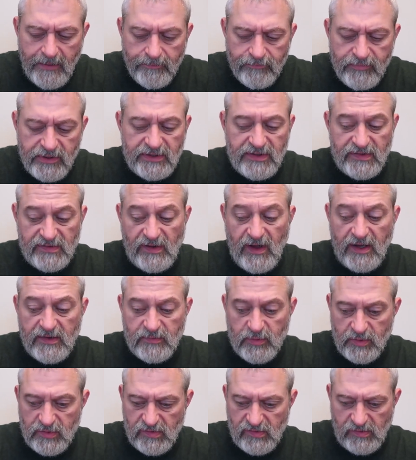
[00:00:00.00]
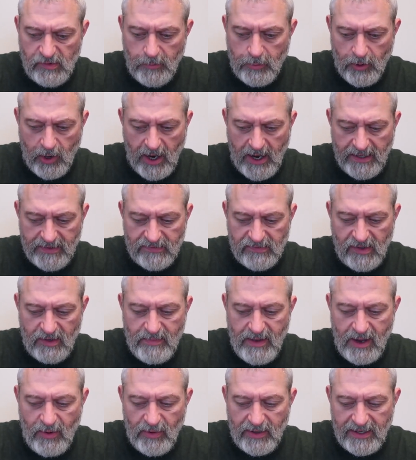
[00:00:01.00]
But the sauce was super hot, so you
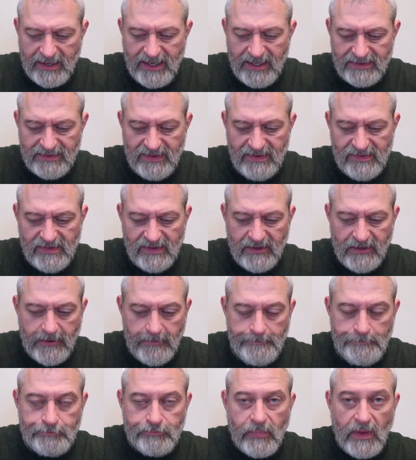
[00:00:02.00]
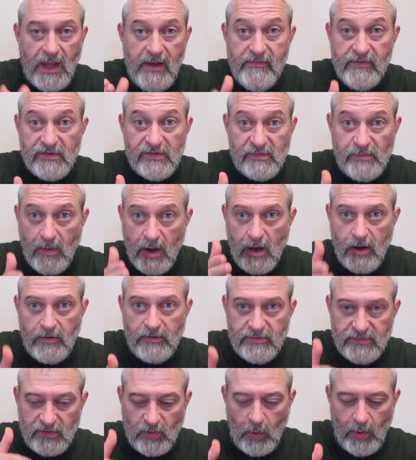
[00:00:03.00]
may want to cut these into even
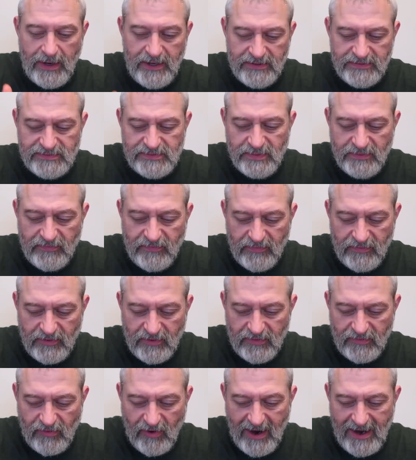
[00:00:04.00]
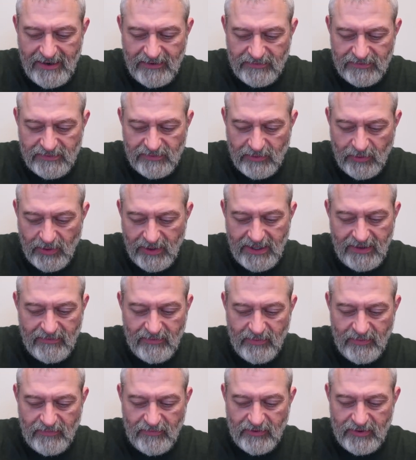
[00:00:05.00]
smaller squares or triangles or whatever
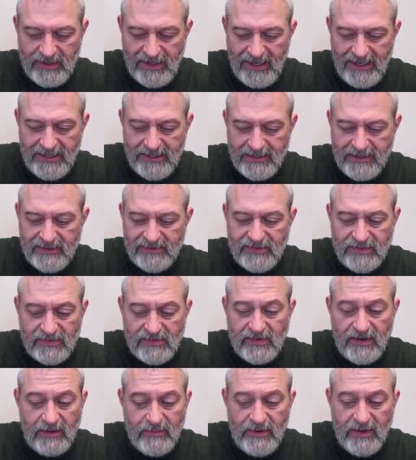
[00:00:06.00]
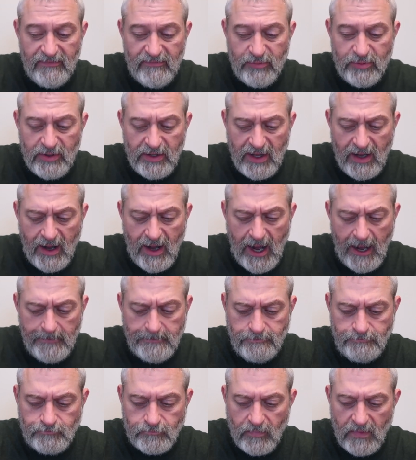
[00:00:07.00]
before you eat it, because it's going to be pretty
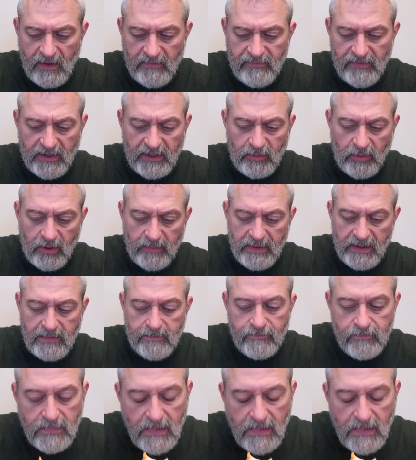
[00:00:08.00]
hot. The filling will be.